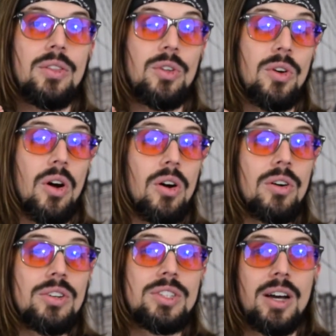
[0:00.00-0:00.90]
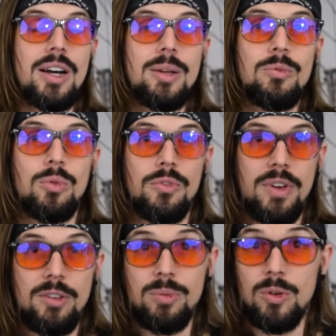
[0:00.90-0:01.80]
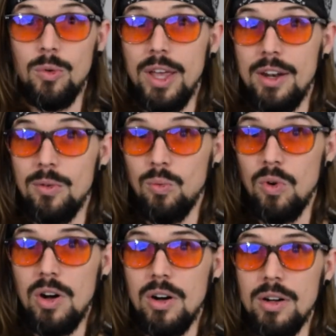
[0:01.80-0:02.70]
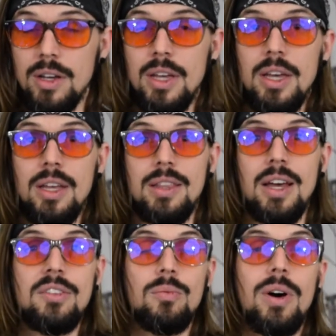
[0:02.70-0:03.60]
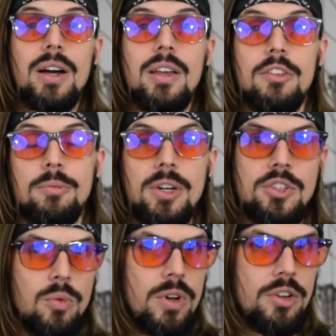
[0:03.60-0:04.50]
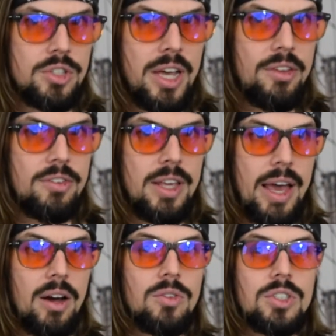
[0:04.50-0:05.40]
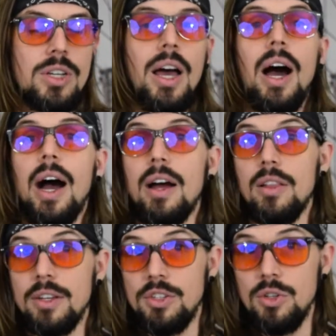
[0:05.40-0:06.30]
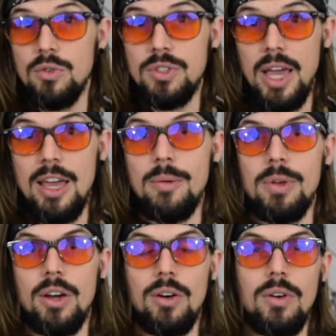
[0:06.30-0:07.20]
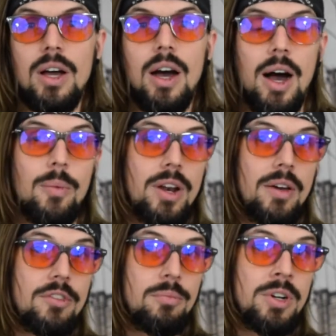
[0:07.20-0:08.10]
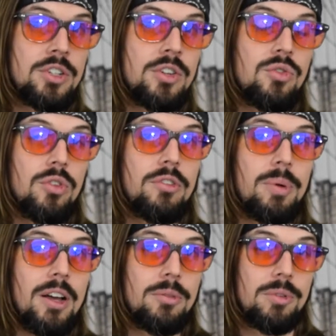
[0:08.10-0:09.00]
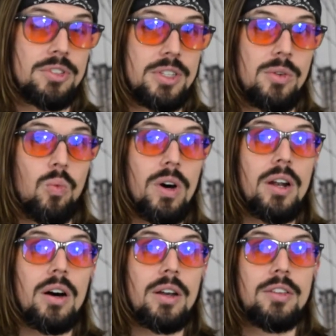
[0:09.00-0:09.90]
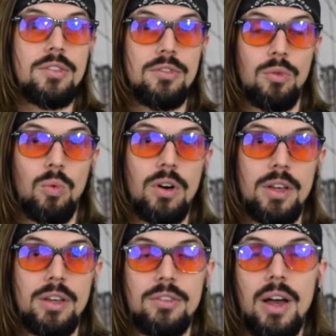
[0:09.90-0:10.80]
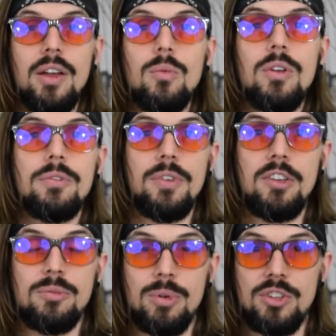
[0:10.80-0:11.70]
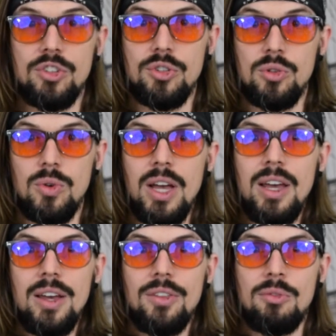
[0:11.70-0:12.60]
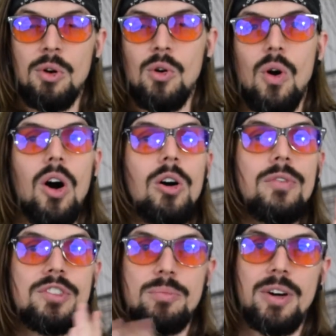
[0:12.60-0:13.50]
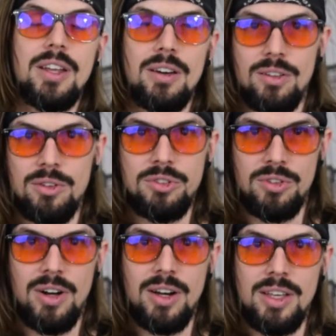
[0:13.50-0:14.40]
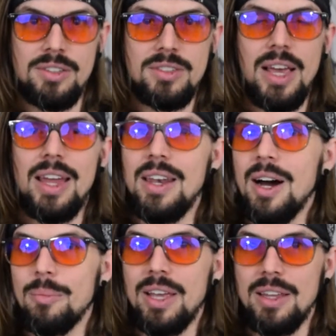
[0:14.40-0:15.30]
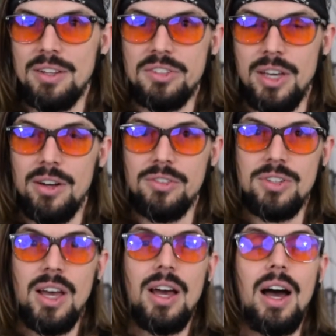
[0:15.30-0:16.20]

There are times where Facebook will get it wrong. That's why, especially when you're testing out, I like to use ABO. I want to have as much control as possible to see what audiences are working because I don't want Facebook to throw all of its money on a loser audience and not make any sales.